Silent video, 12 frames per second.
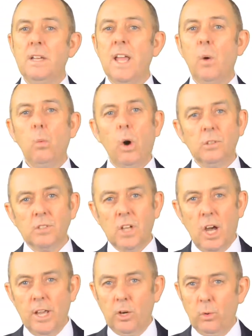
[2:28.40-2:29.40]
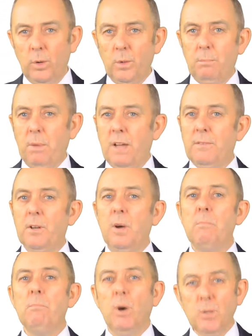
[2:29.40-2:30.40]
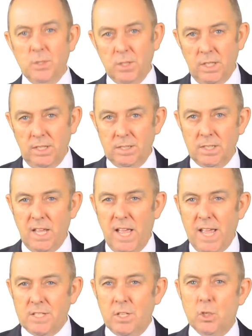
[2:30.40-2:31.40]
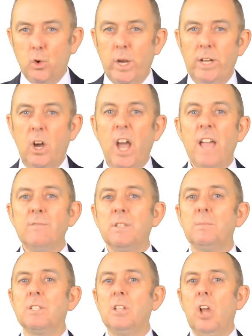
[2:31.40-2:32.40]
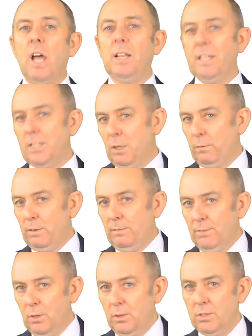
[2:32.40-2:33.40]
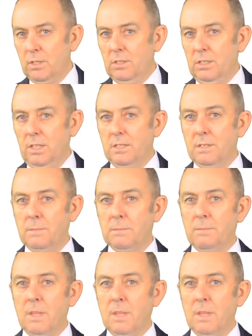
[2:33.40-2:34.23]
Now, whilst I agree with Buffett on most things, as a trader I have some slightly different views on this,